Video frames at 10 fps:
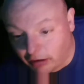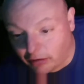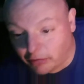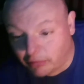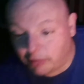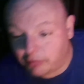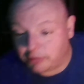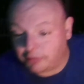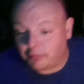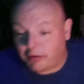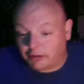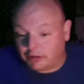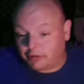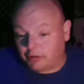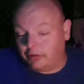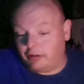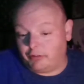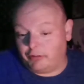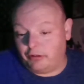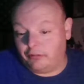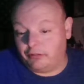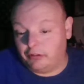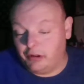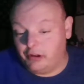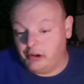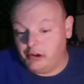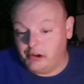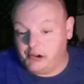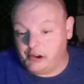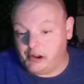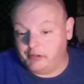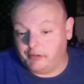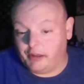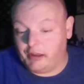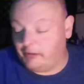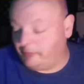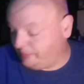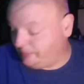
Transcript: I don't know what it would do for pest control. I never heard of it for that.